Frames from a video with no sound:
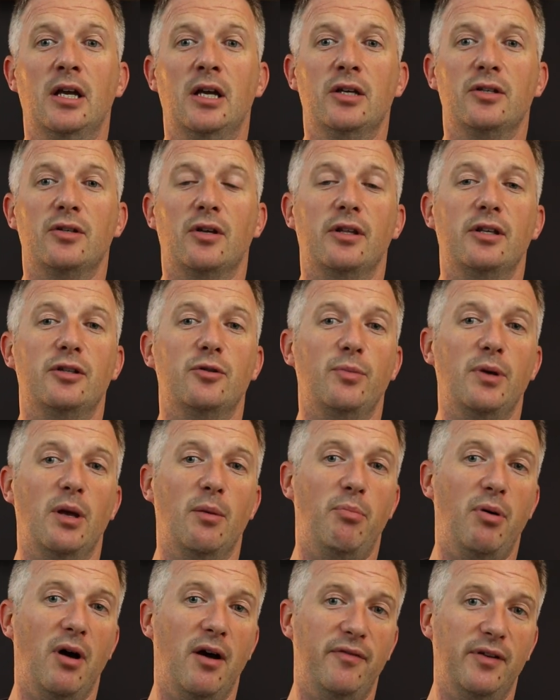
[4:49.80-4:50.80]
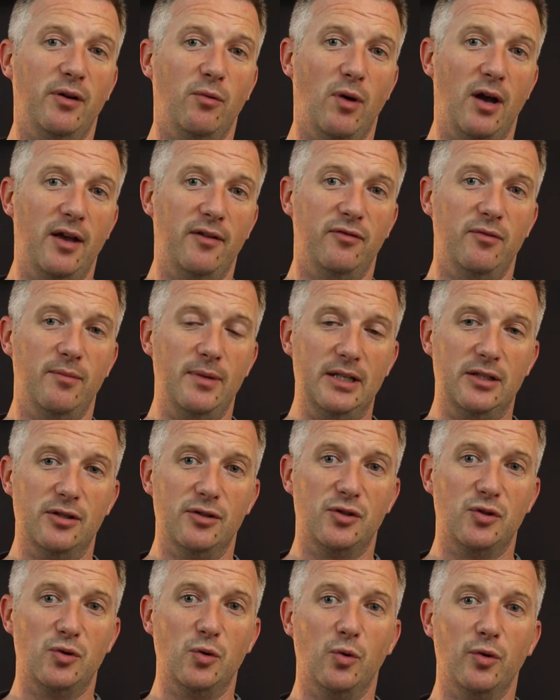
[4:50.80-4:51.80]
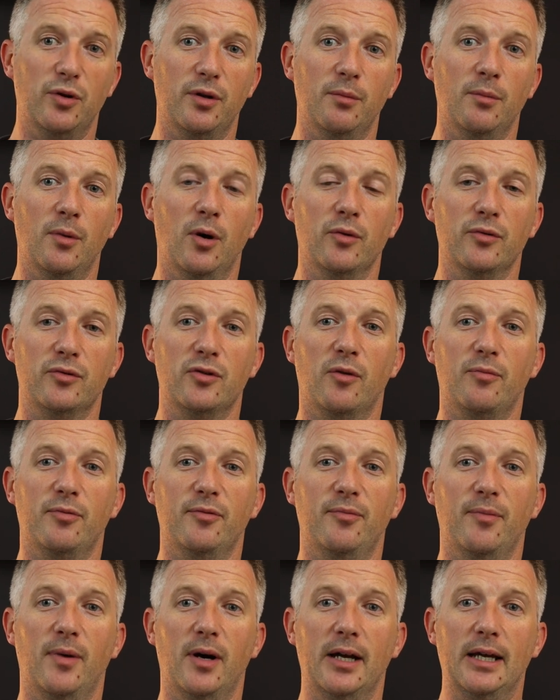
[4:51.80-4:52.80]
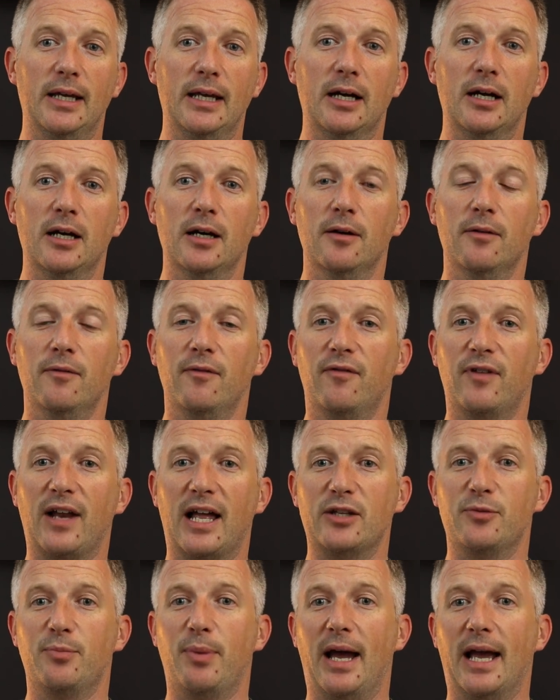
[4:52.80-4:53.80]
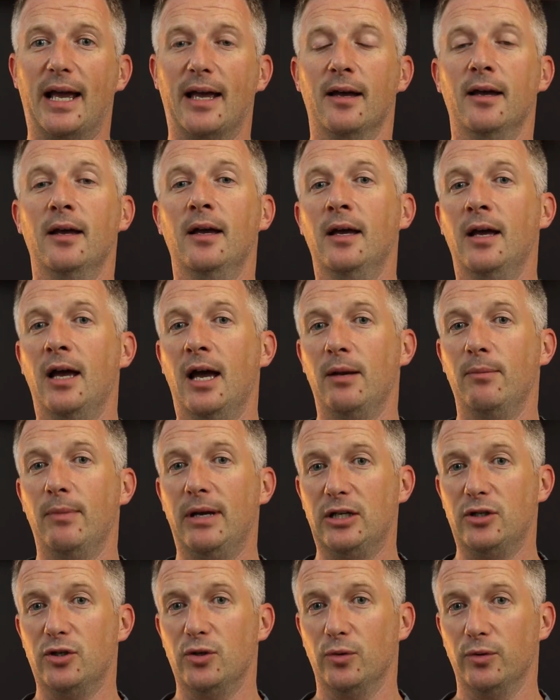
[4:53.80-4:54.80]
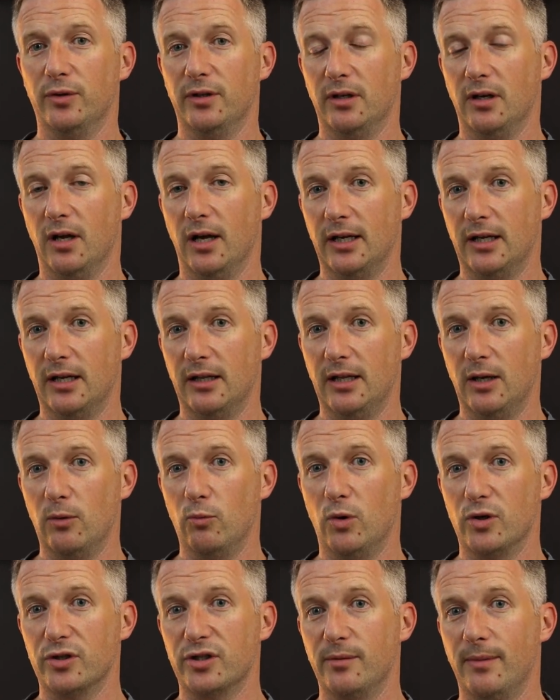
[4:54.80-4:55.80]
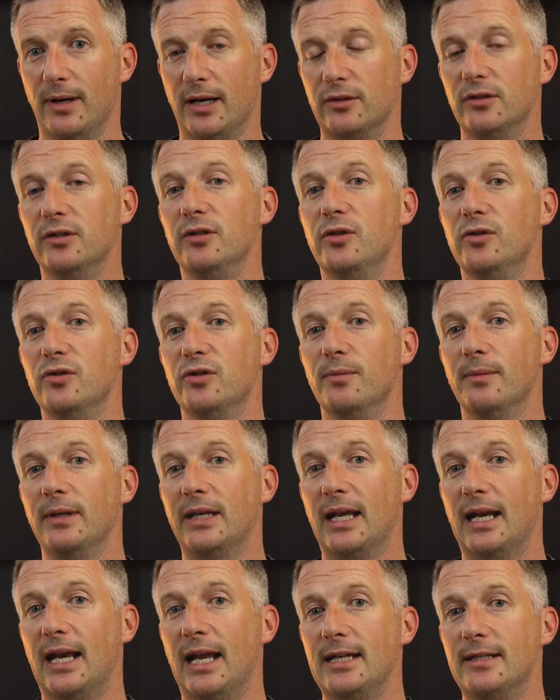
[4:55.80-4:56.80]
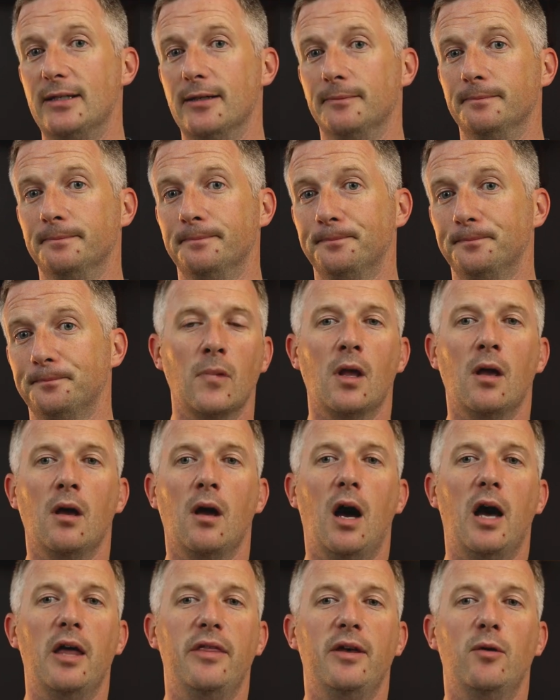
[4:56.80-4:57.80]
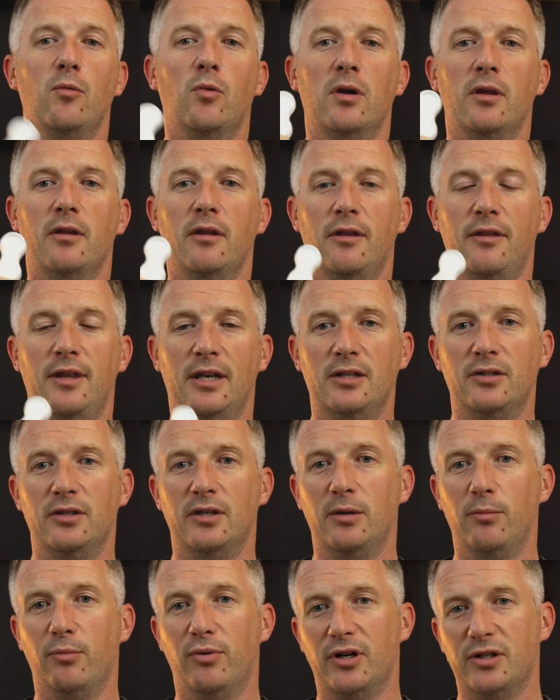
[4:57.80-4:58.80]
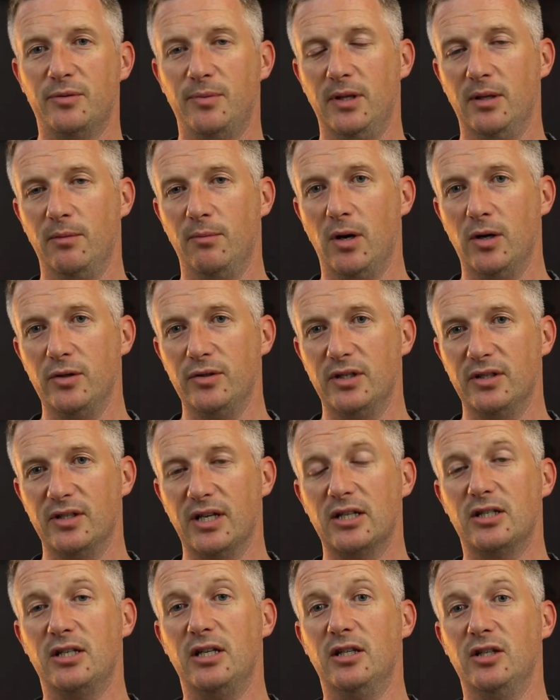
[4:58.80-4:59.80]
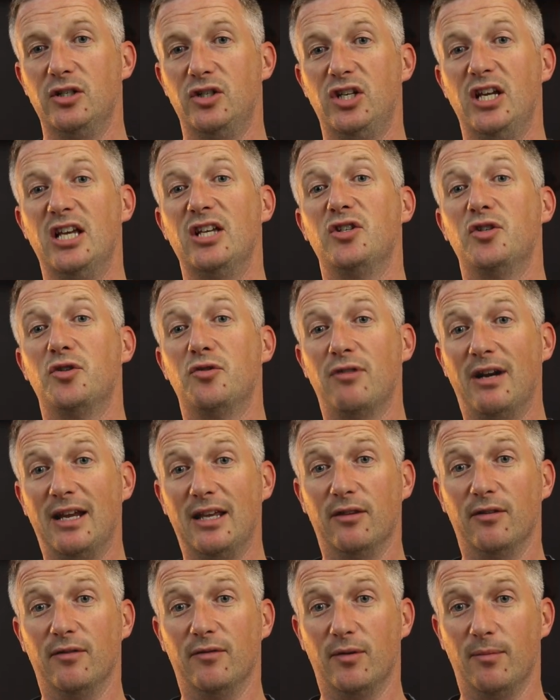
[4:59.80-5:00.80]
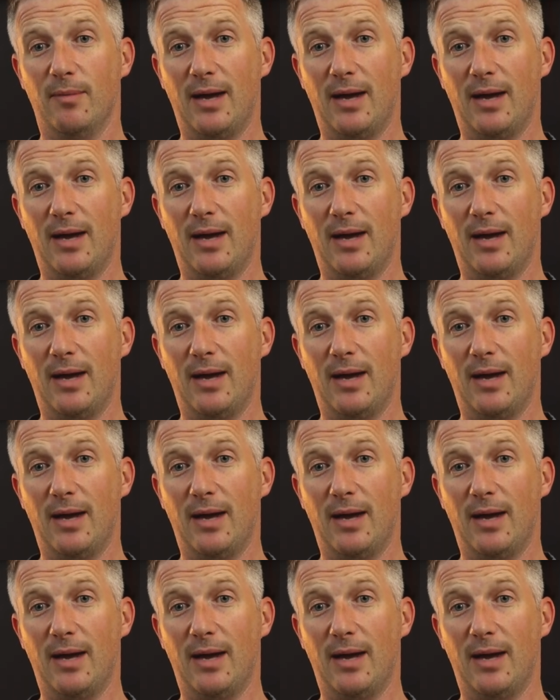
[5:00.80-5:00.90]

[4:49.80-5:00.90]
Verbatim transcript: So this will be a perfect way for me to store them on top of my uh, flats pack and make sure that I can then wash them out and use them again later. I think one of the things that impressed me the most is actually the sheer strength of the